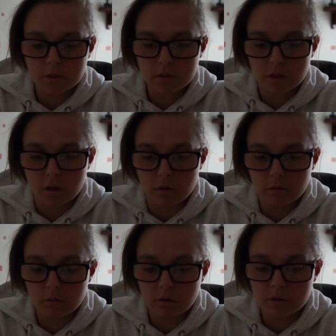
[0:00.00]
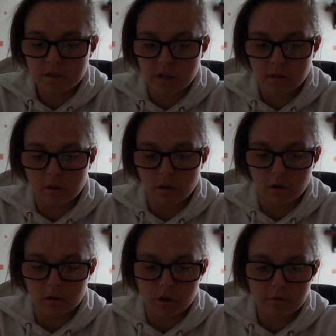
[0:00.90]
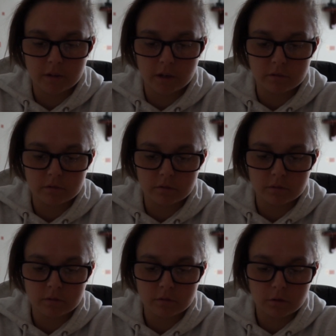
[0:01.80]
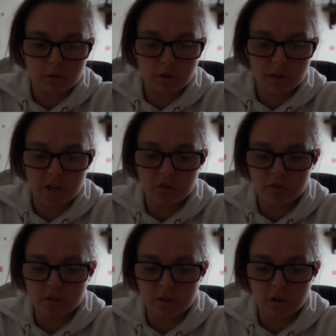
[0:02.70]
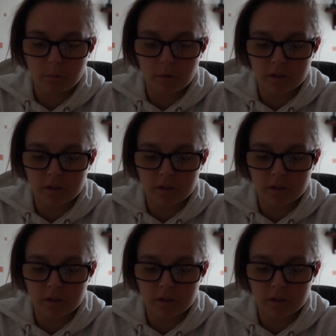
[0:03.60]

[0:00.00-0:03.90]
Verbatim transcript: So I'll just get the odd notifications. Nothing interesting on my